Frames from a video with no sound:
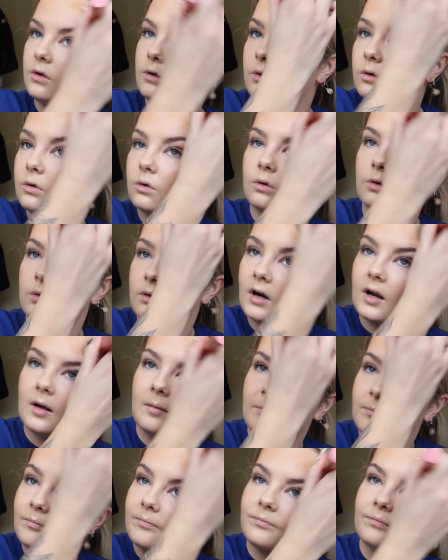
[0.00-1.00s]
or
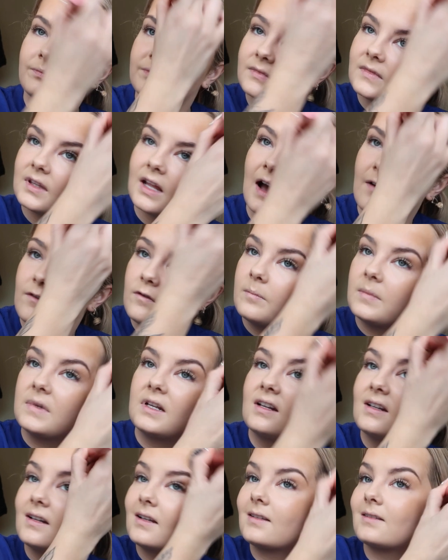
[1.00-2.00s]
haven't been
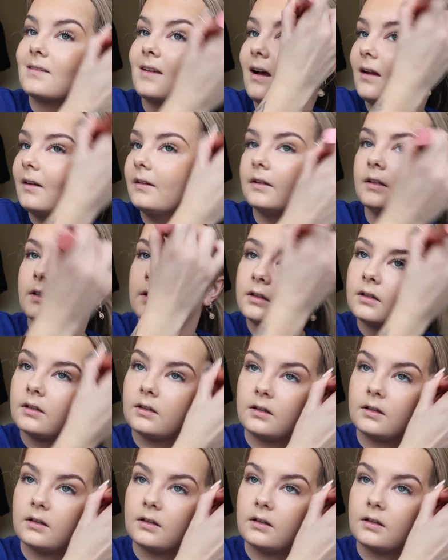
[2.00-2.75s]
in the sun,